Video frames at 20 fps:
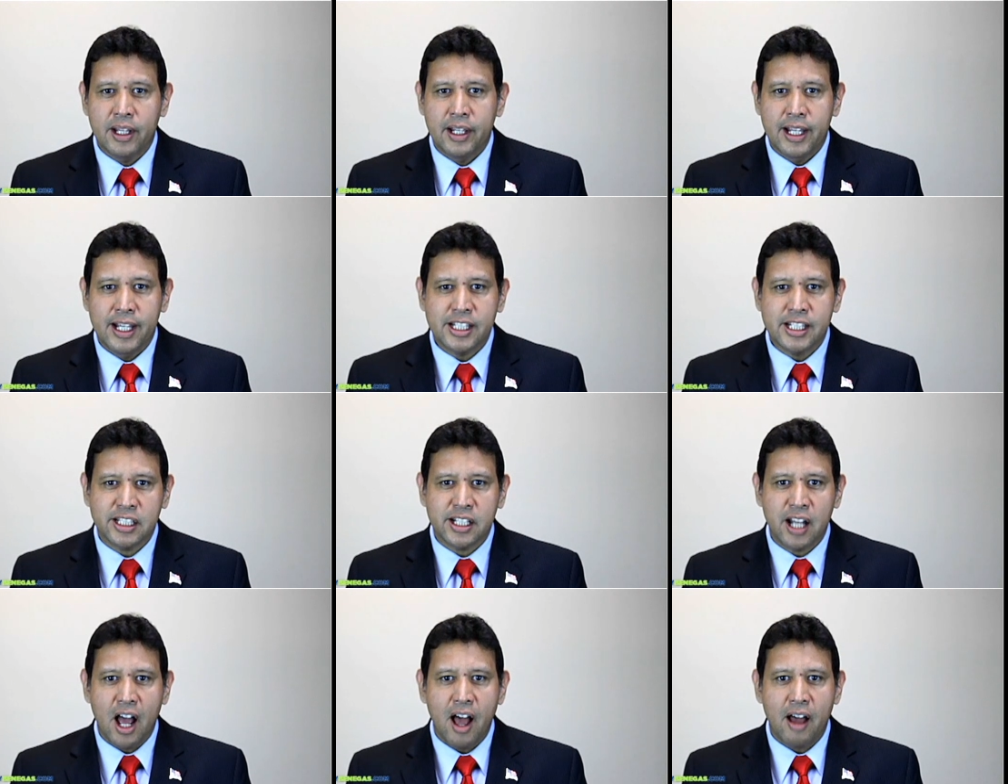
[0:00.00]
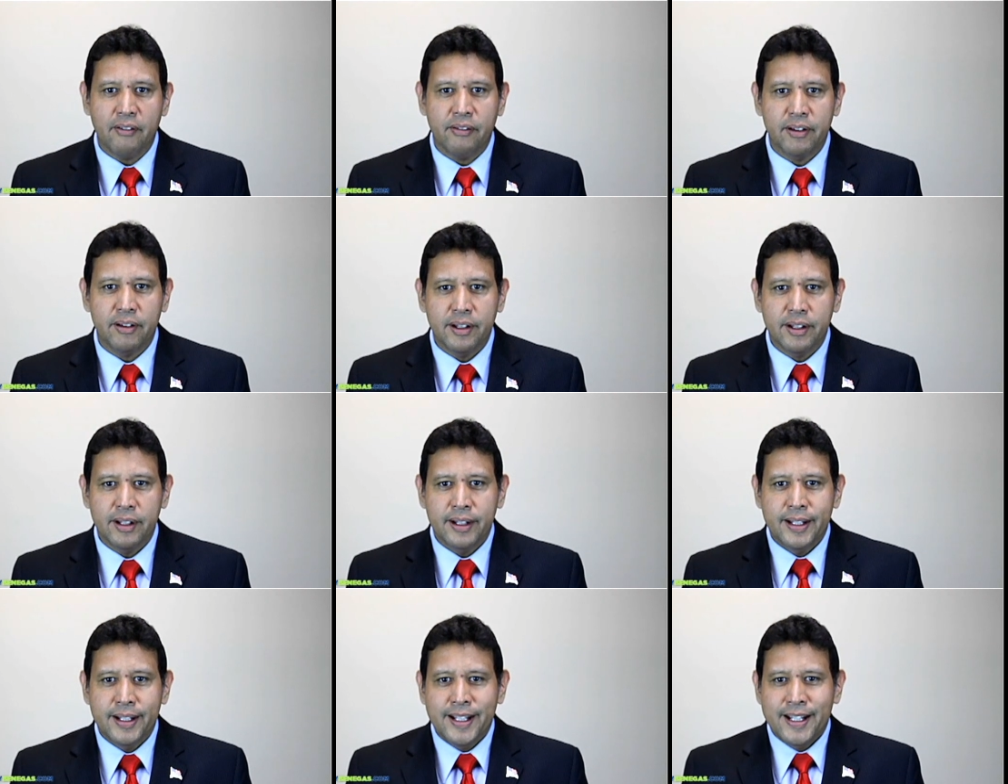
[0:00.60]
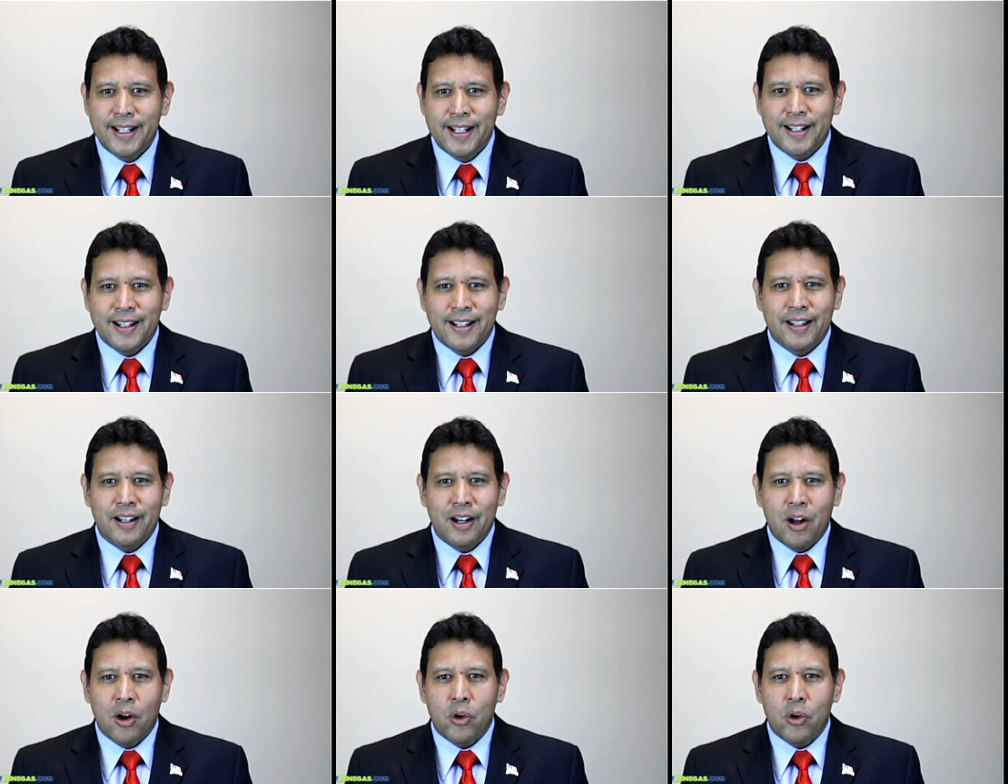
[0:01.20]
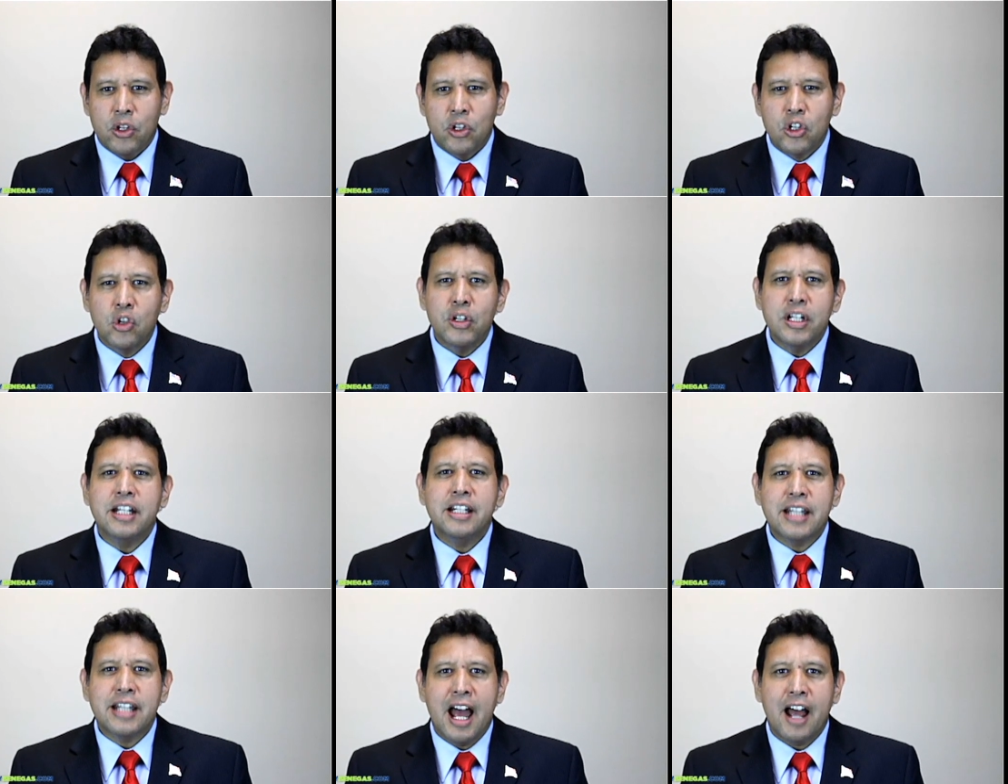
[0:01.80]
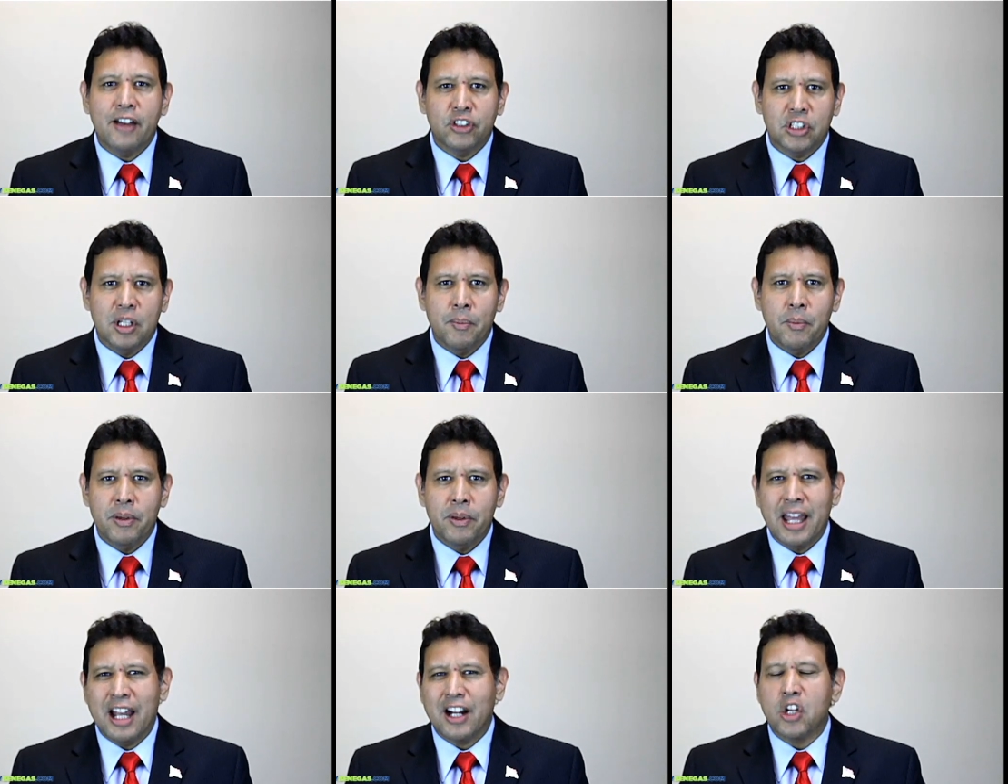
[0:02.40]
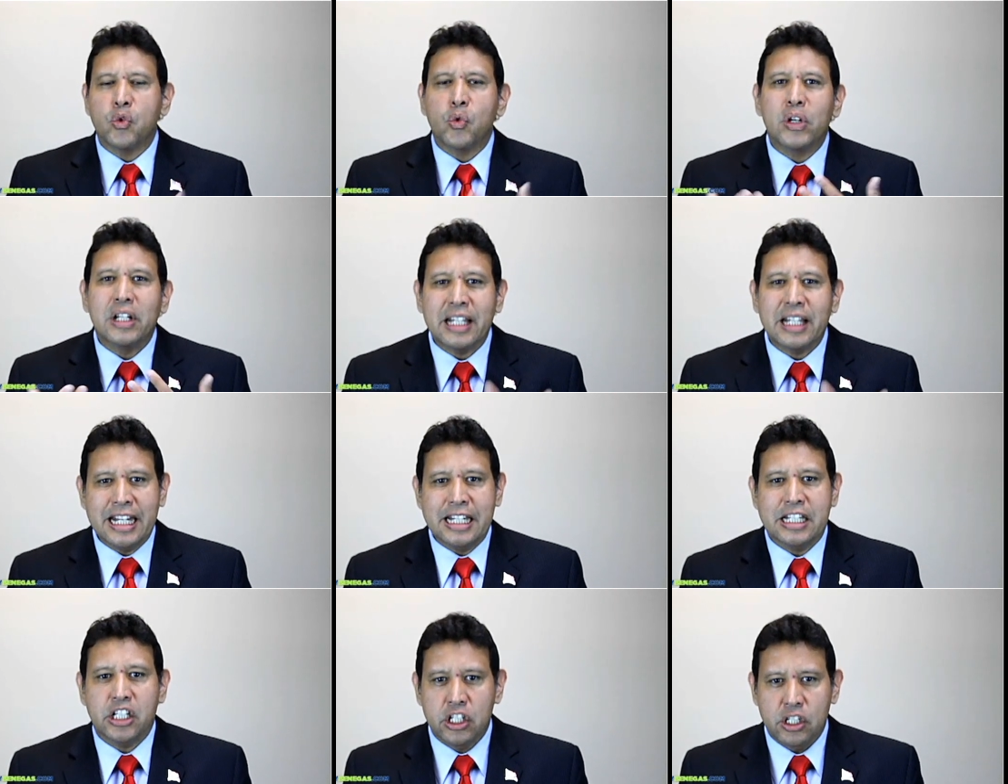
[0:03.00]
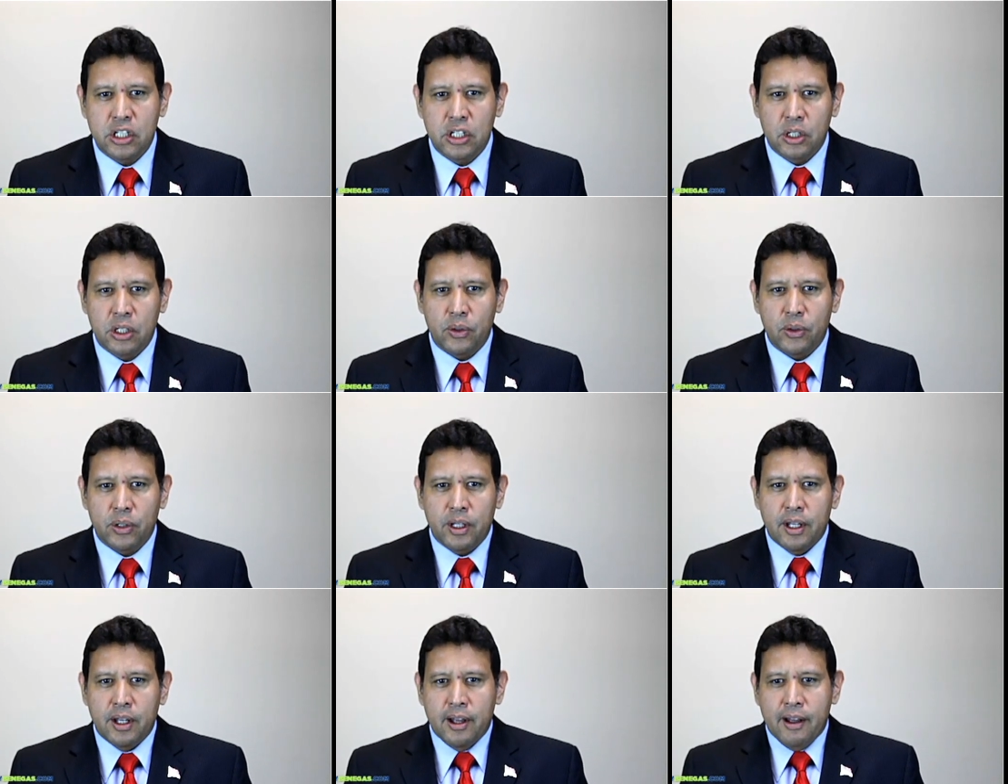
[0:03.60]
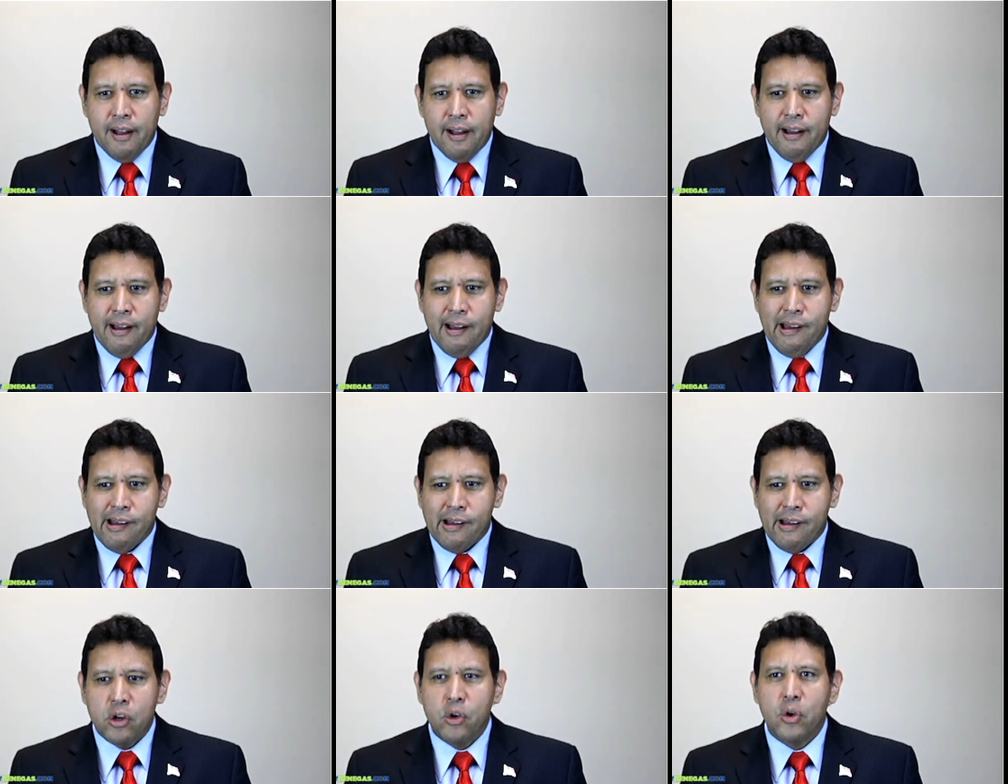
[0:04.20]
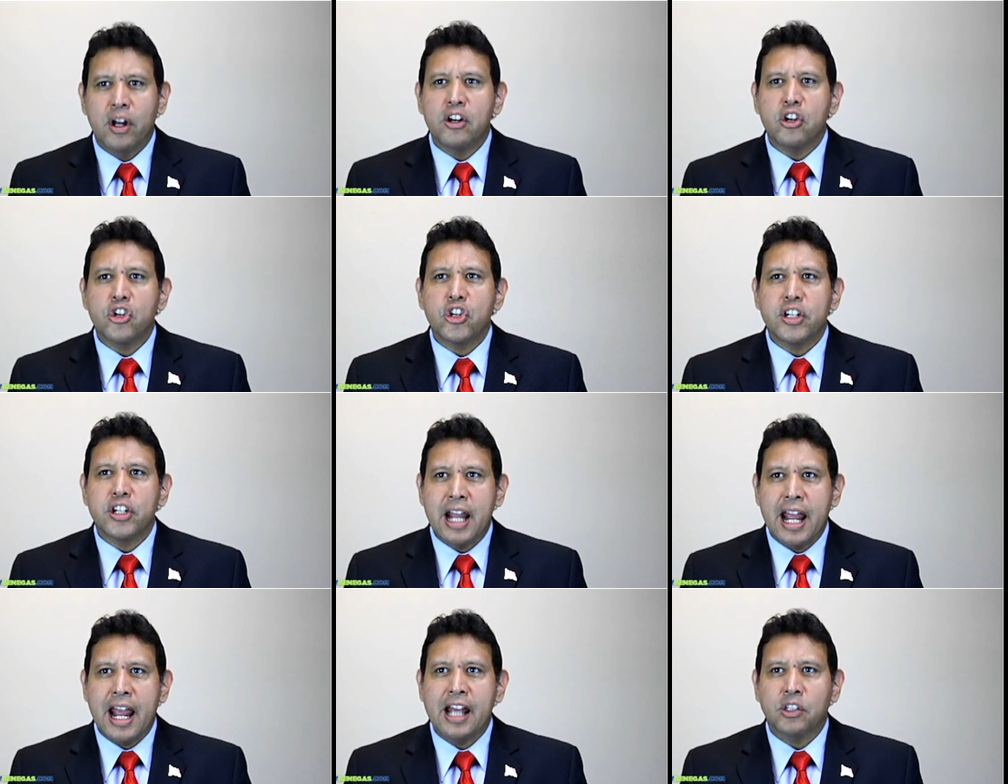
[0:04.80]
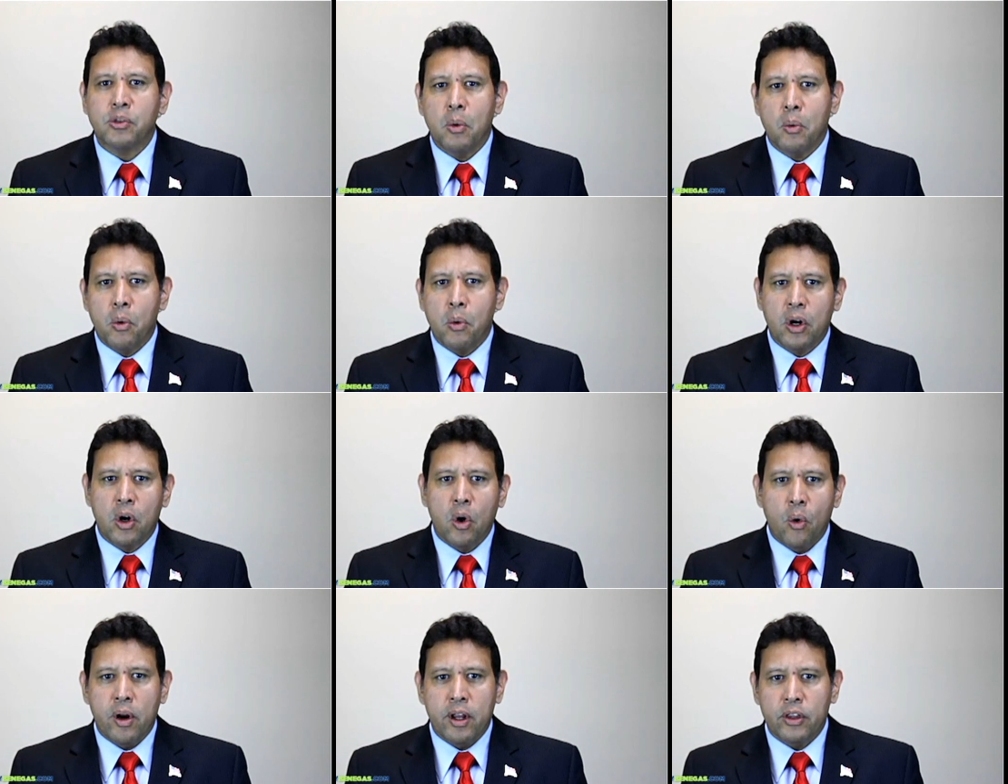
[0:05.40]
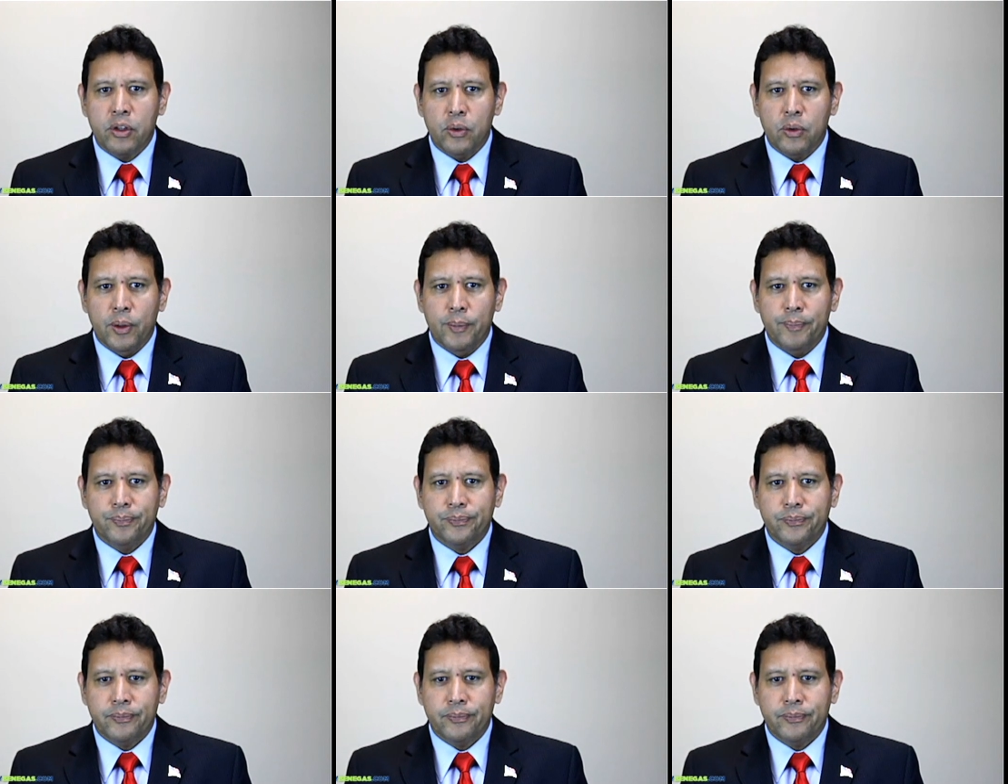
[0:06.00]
It's tough. You know, you need to have someone that can relate to you, who understands what we're going through.